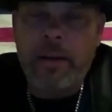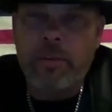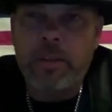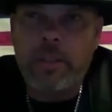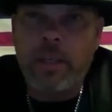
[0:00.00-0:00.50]

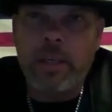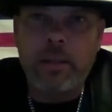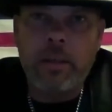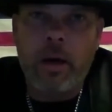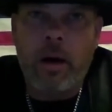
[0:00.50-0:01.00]
everything
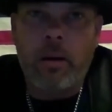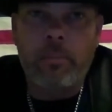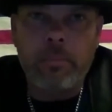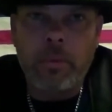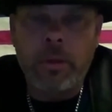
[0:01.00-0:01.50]
a
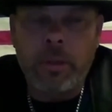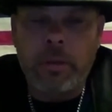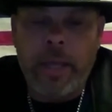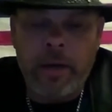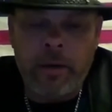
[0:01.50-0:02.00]
little
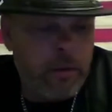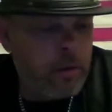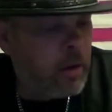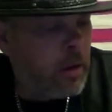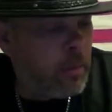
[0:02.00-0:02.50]
later.
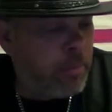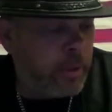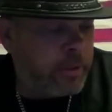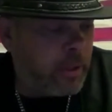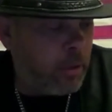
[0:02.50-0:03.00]

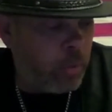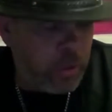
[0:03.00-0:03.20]
But when